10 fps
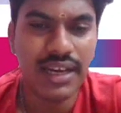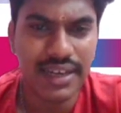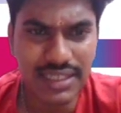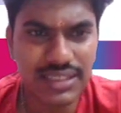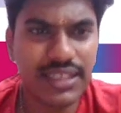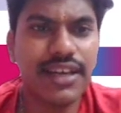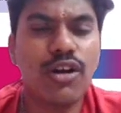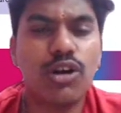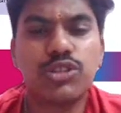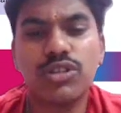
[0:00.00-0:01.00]
Next, here
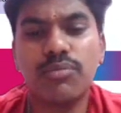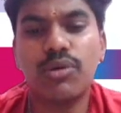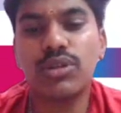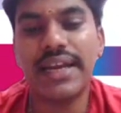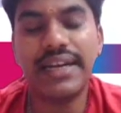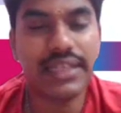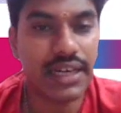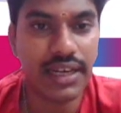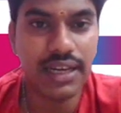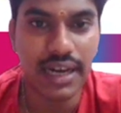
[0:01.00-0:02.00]
also both
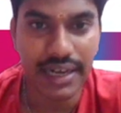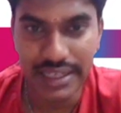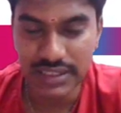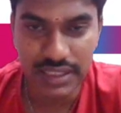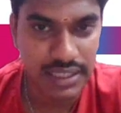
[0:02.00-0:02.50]
internal and external